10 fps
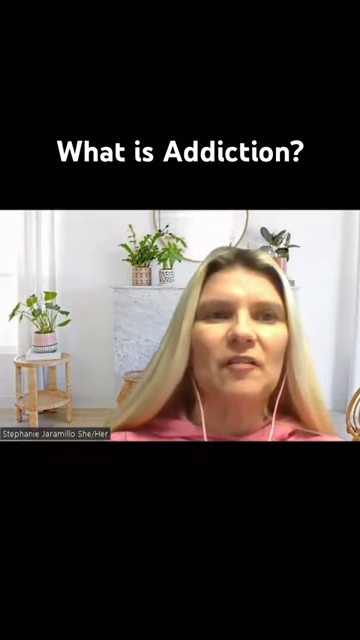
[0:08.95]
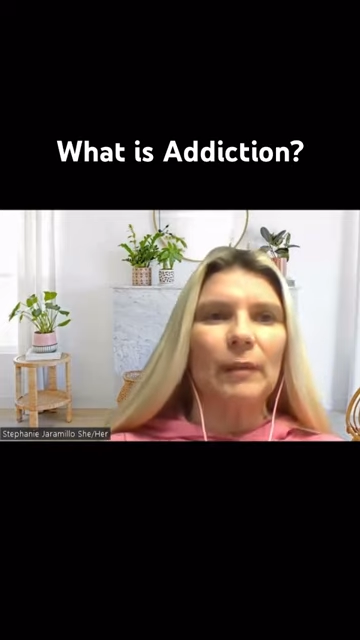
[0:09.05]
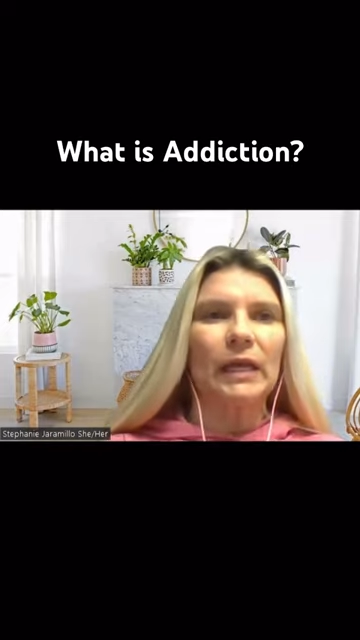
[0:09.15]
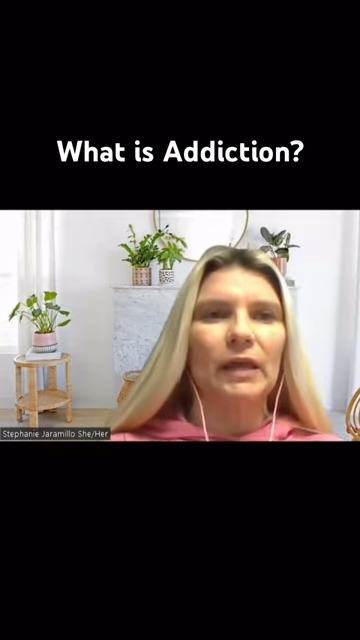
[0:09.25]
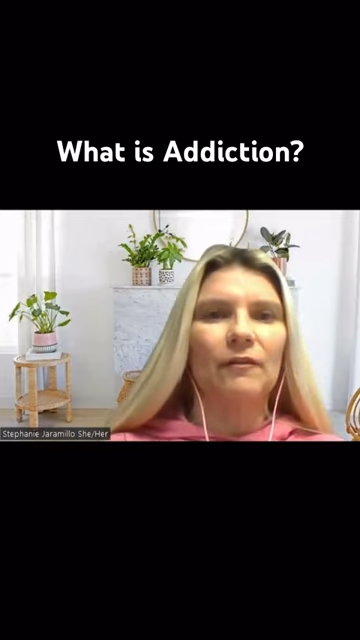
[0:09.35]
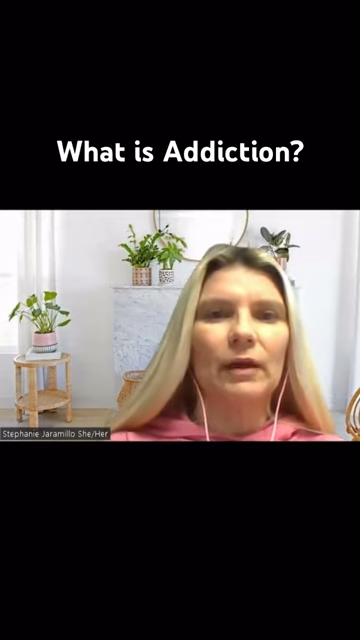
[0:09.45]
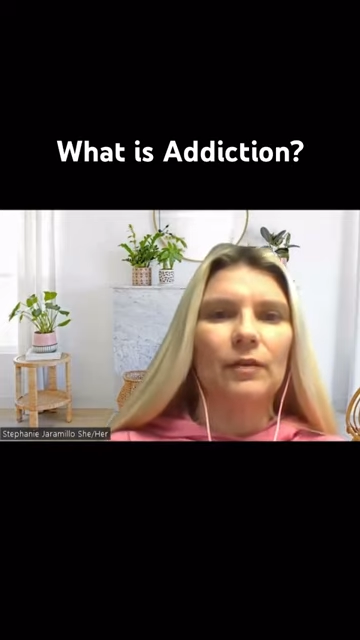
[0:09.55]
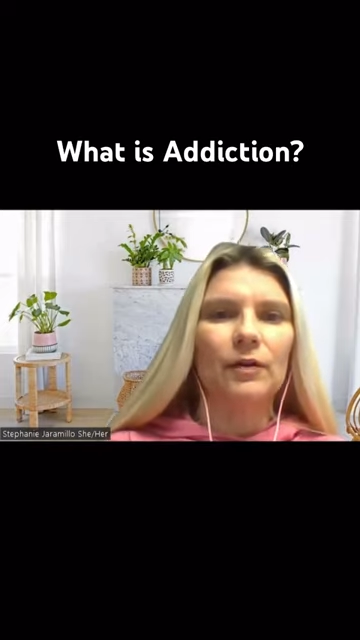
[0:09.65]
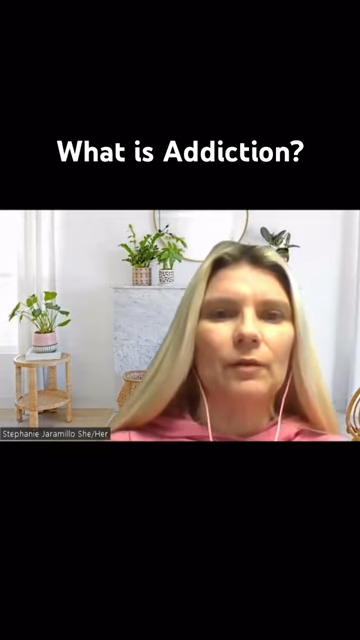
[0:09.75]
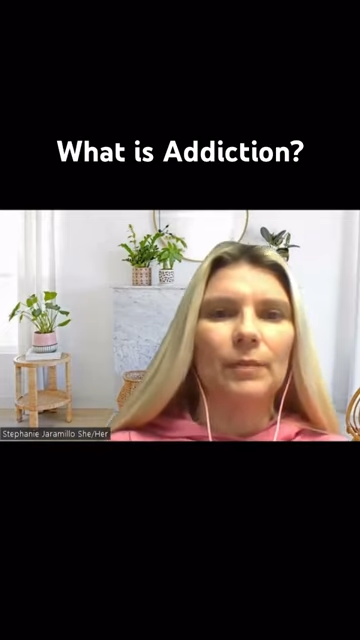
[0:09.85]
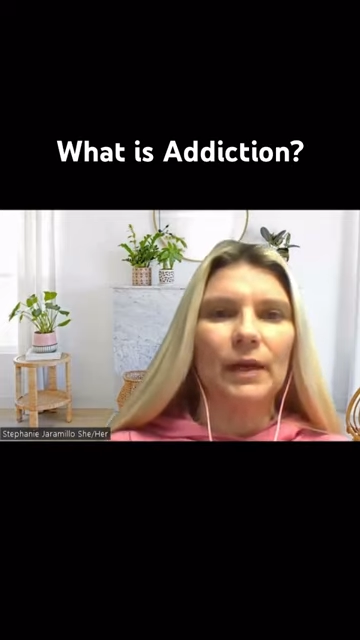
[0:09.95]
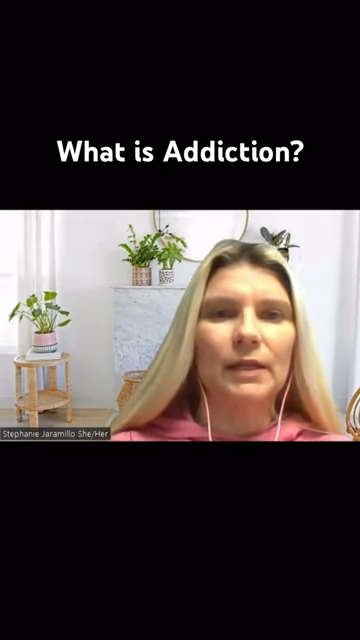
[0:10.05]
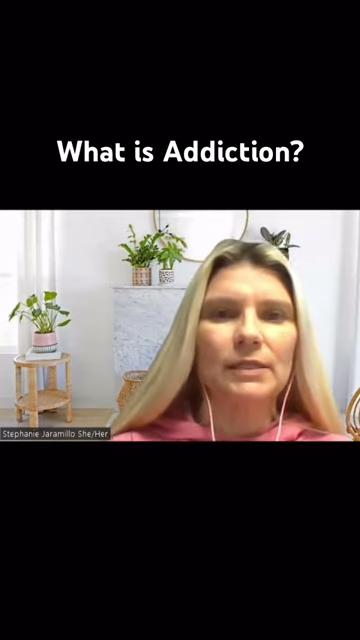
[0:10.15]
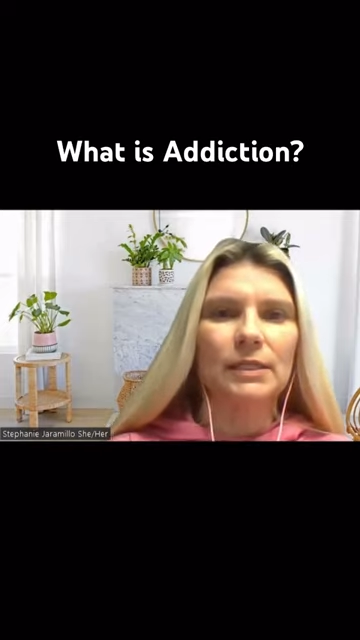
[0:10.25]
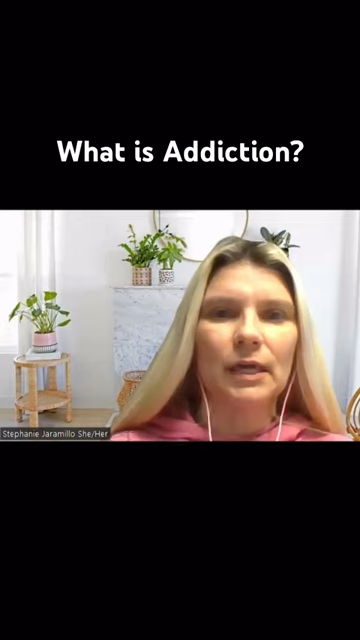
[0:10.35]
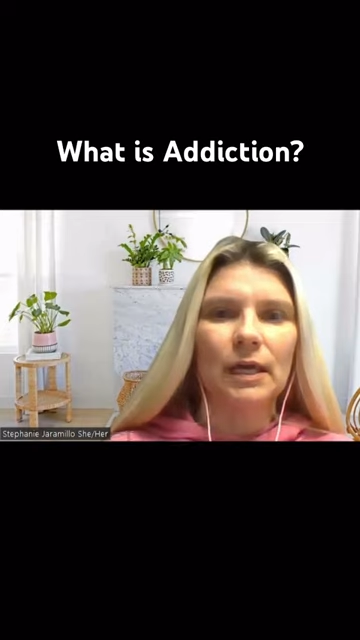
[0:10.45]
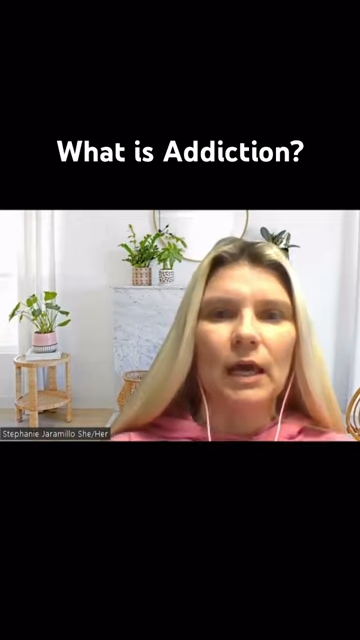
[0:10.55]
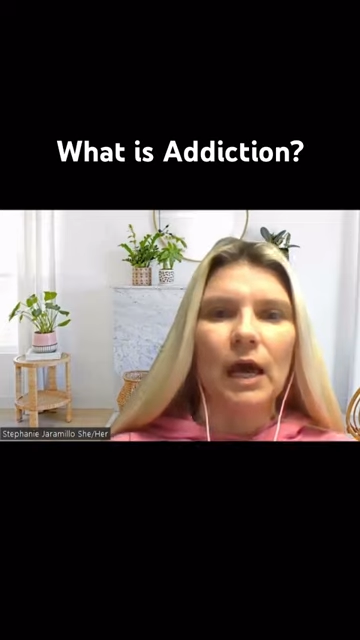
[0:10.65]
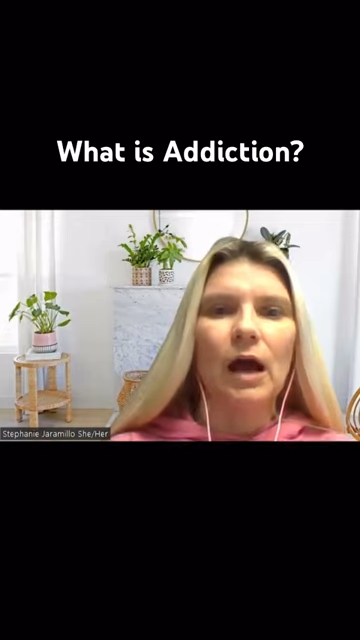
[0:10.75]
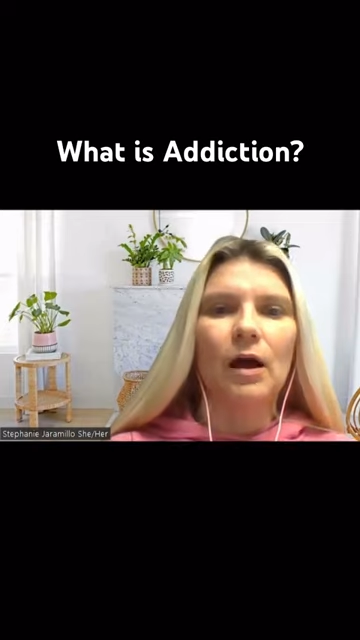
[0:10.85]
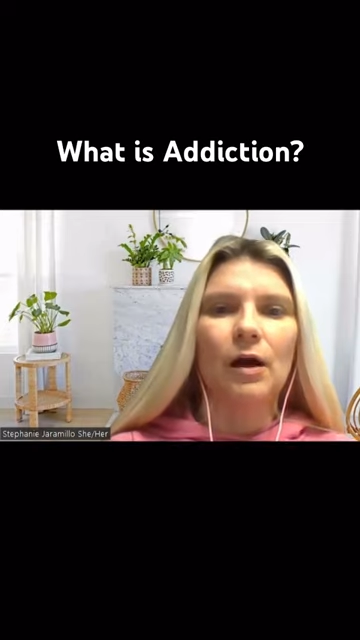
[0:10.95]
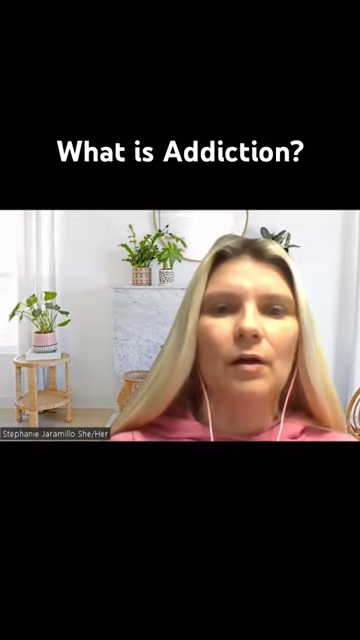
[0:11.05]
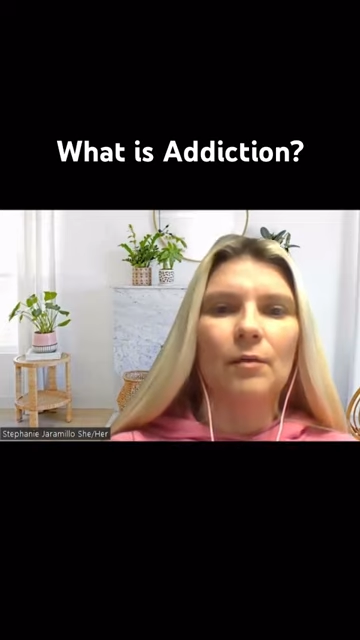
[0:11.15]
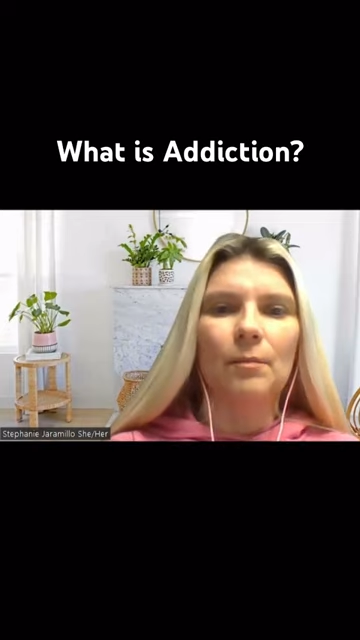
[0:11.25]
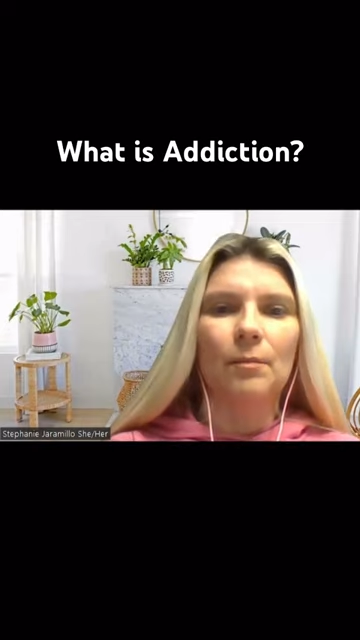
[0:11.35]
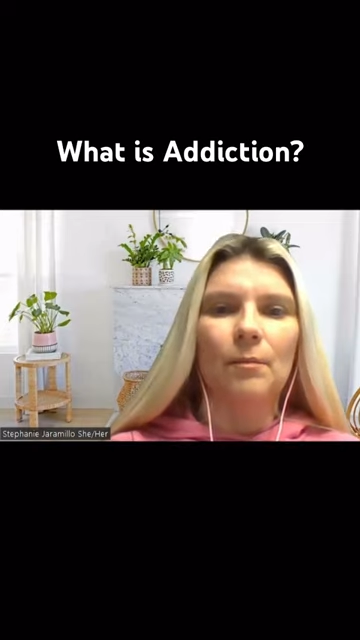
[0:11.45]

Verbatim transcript: by giving a little bit of